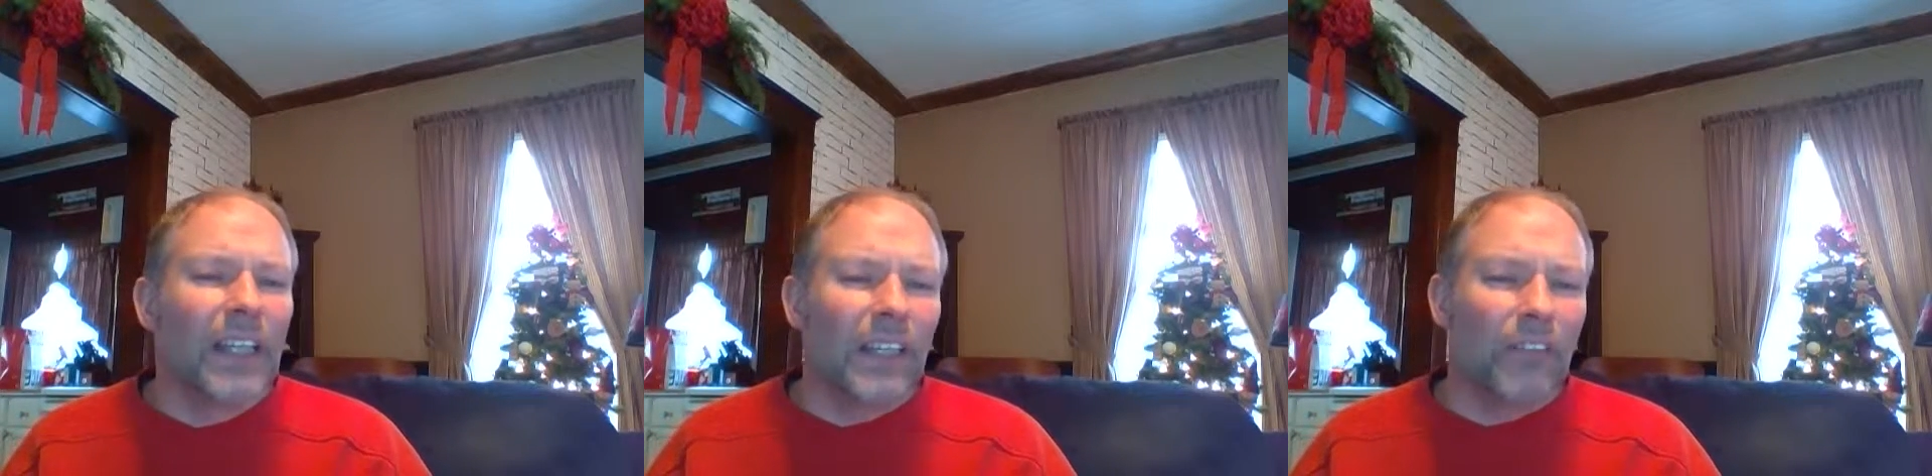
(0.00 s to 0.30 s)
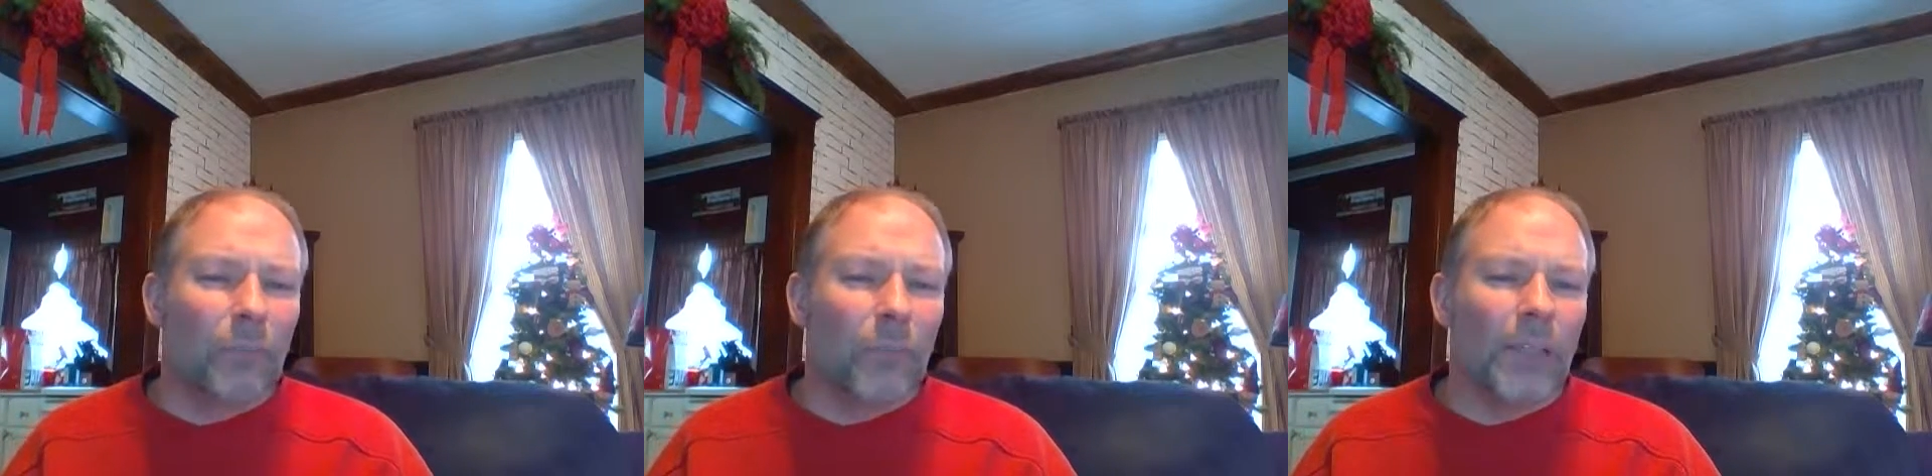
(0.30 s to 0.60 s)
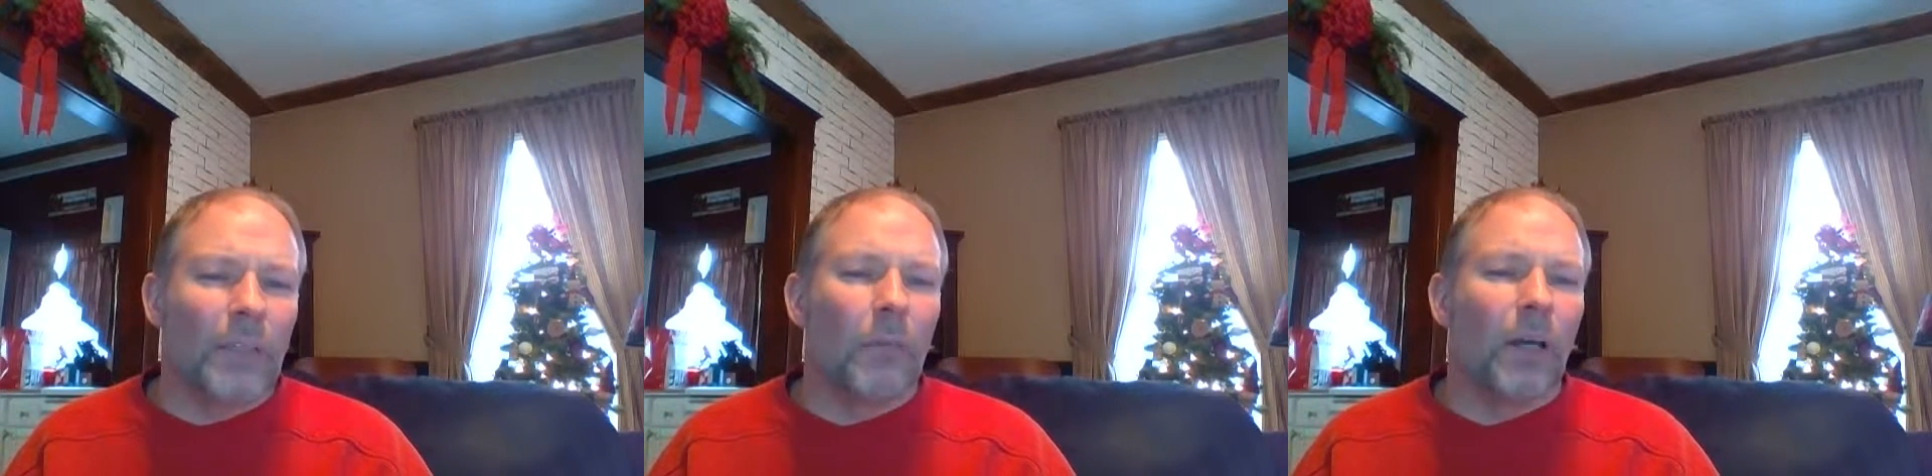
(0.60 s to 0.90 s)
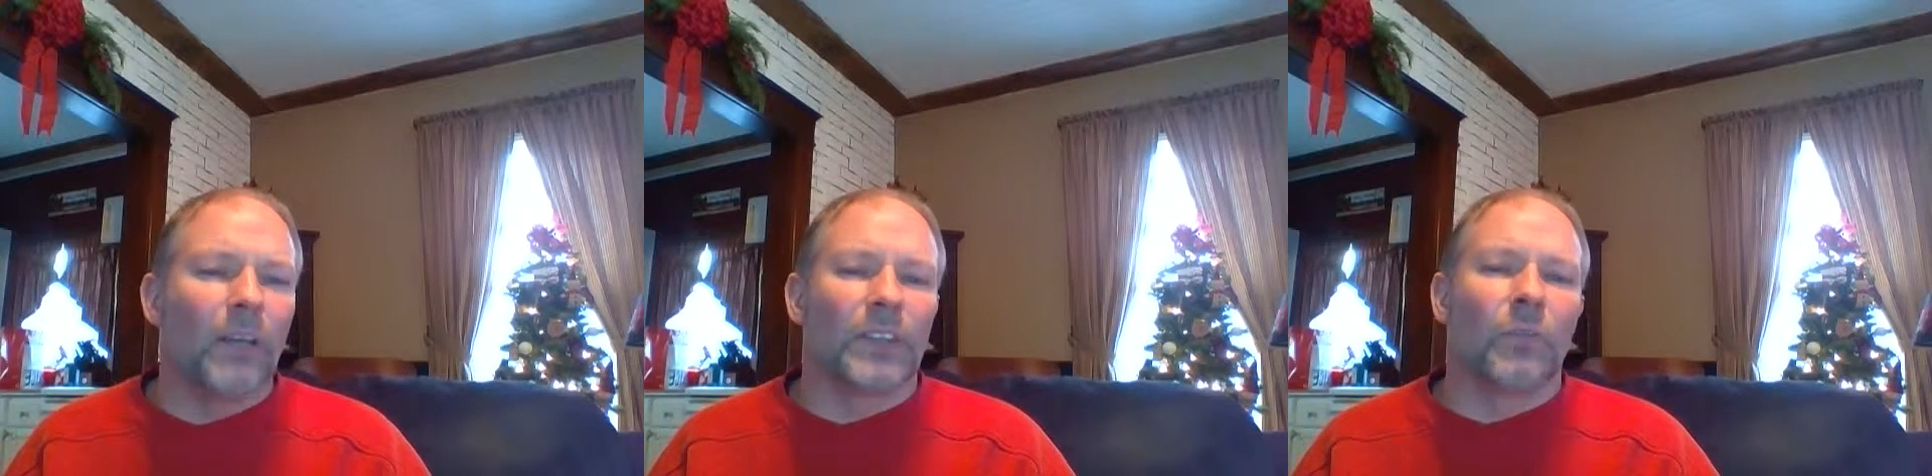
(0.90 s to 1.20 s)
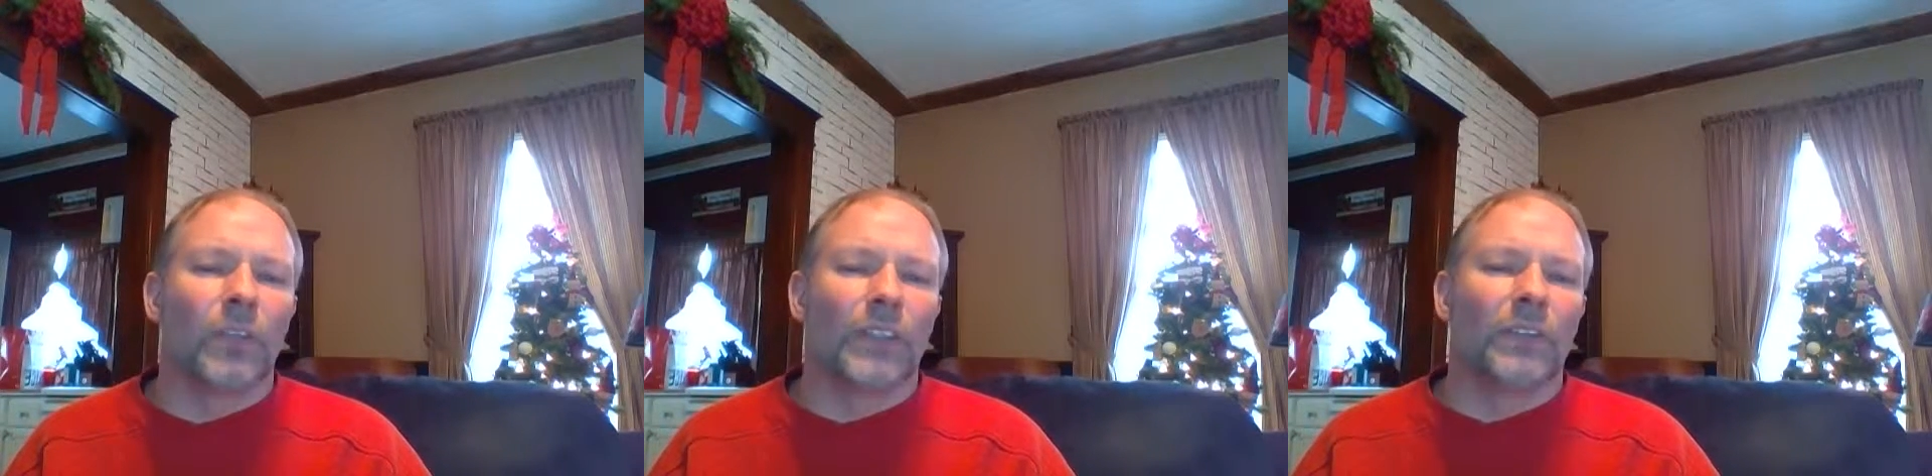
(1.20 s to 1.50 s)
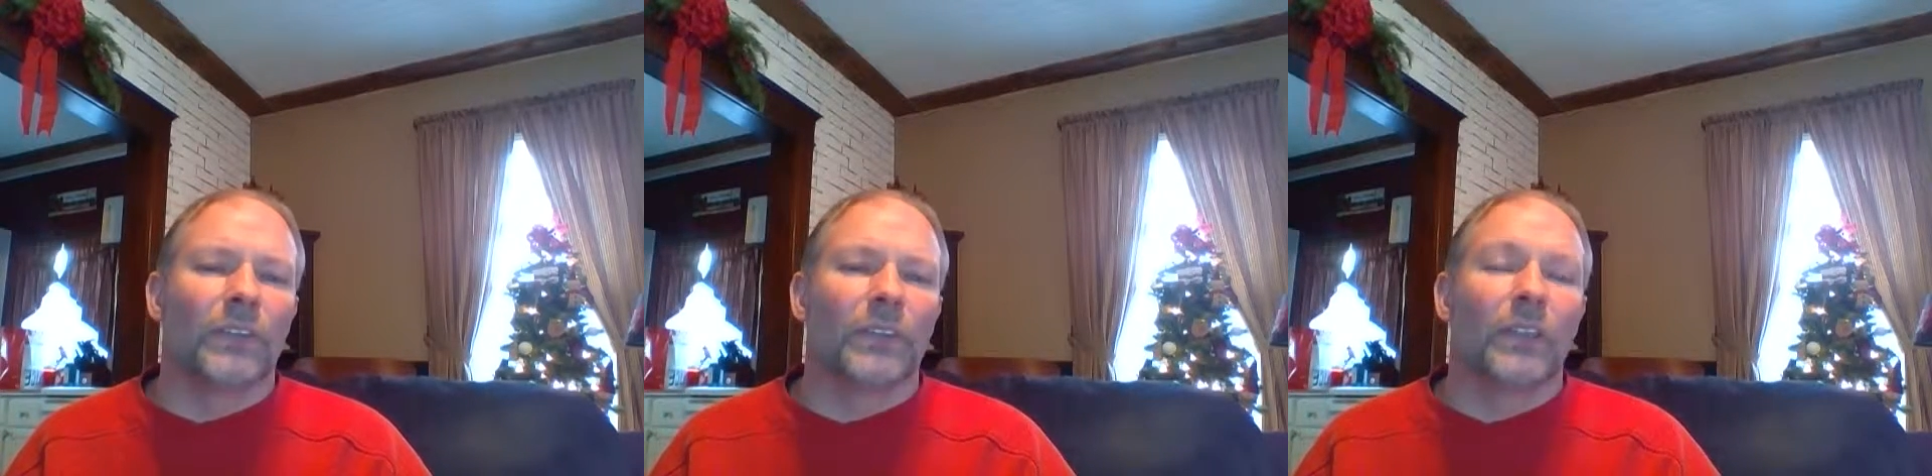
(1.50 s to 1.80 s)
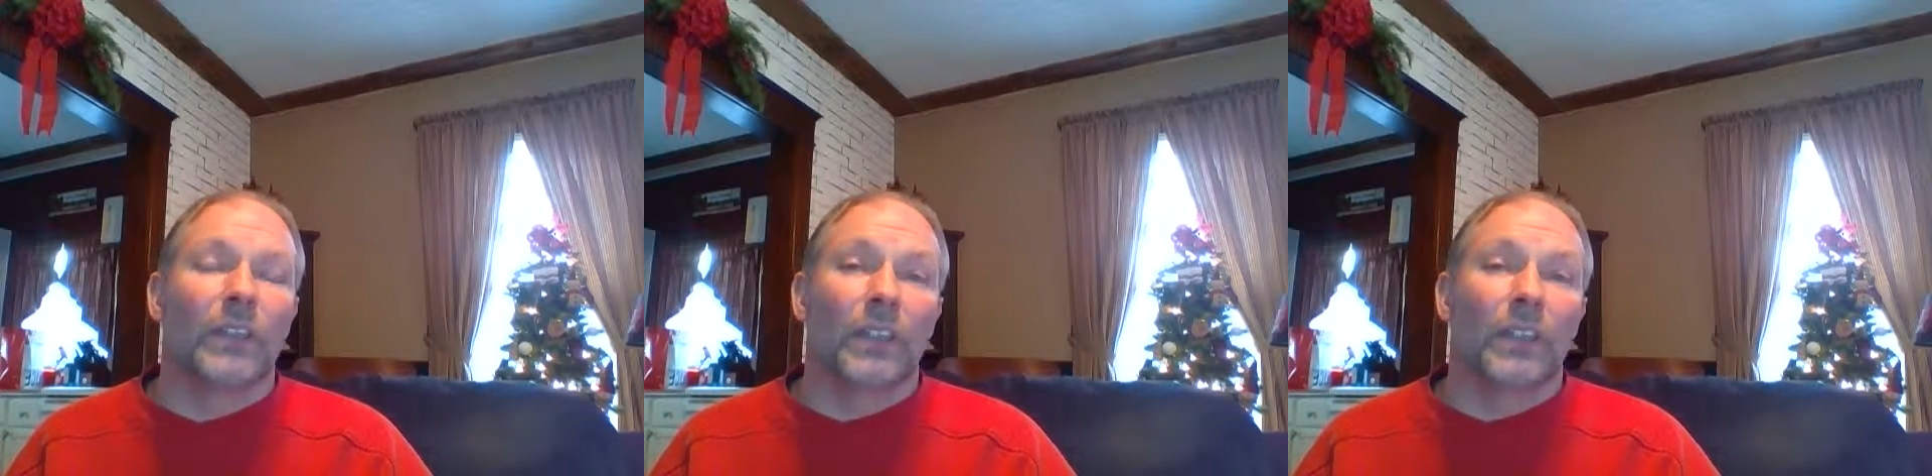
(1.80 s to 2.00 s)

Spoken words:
even made the bells and whistles,